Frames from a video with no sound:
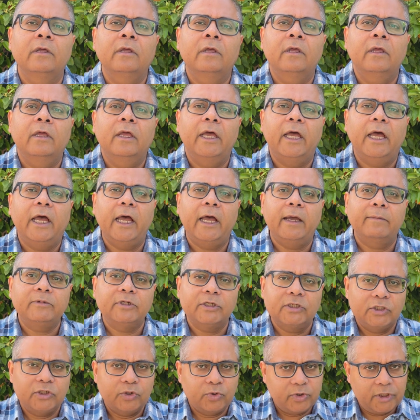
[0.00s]

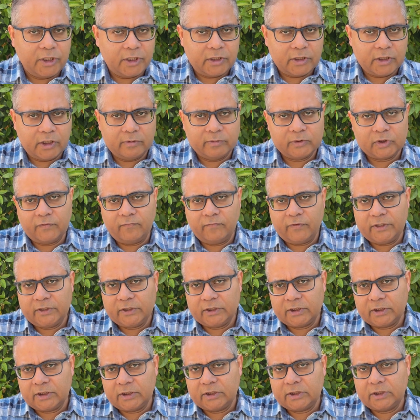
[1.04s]
aptitude in terms of
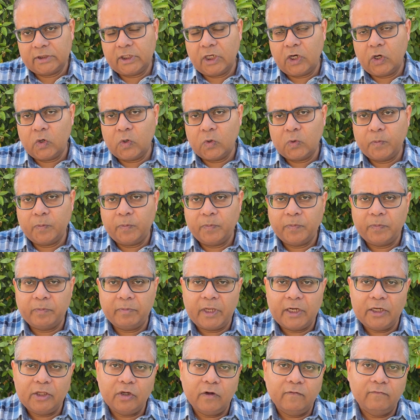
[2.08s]
research. Now many
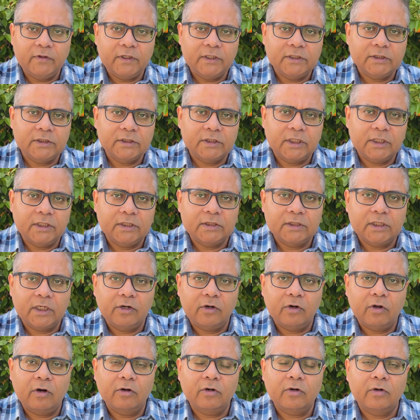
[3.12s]
of these things are not
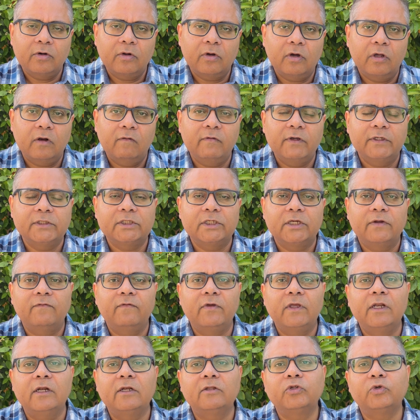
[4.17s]
always
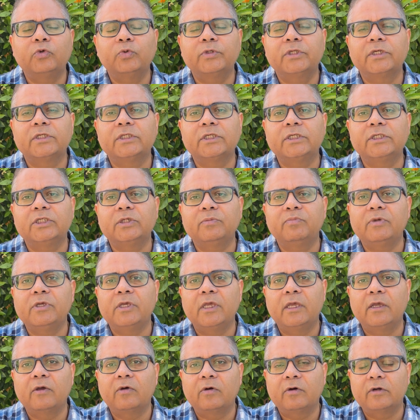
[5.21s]
revealed through the CGPA
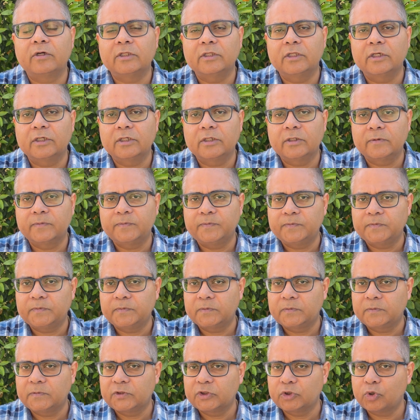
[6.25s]
or the
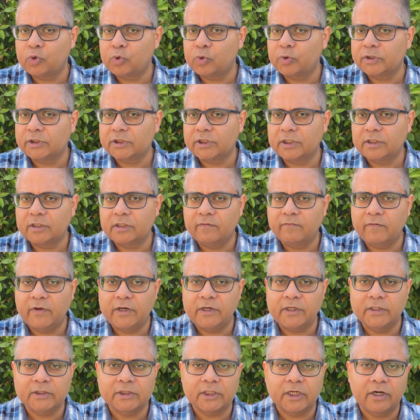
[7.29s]
scores in the various
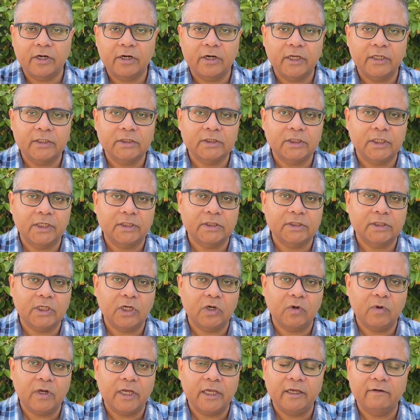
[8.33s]
standardized tests. Now I
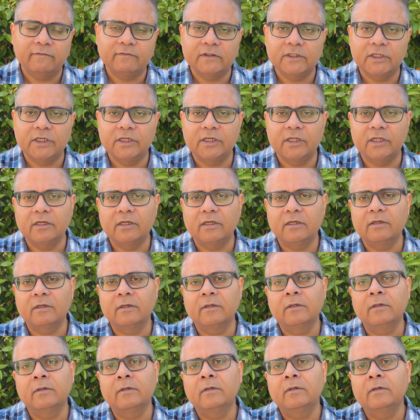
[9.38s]
have seen in
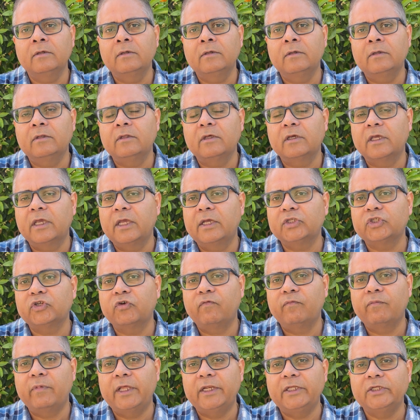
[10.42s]
the case of
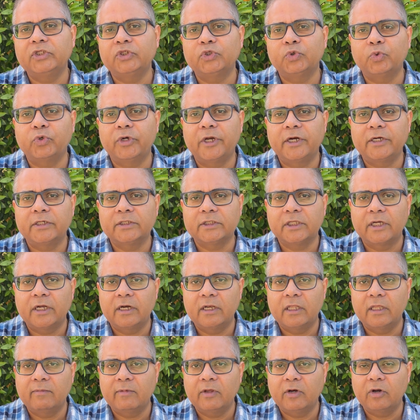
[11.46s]
many students that they
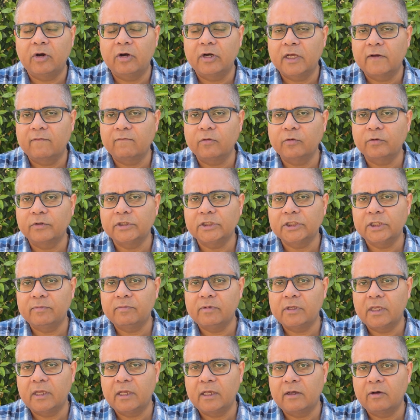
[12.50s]
may not have good
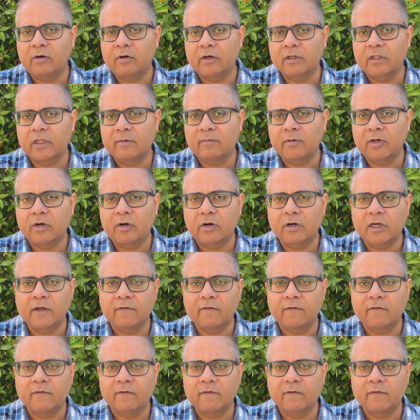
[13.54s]
GPA or they may not have good